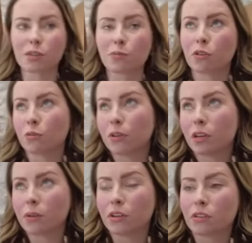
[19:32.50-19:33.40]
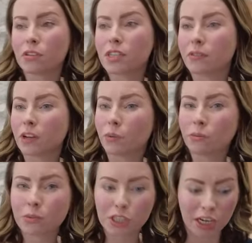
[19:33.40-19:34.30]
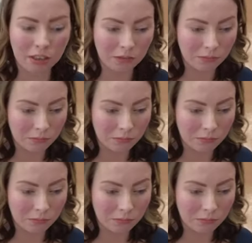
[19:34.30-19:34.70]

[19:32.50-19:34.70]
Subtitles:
is probably about 71%.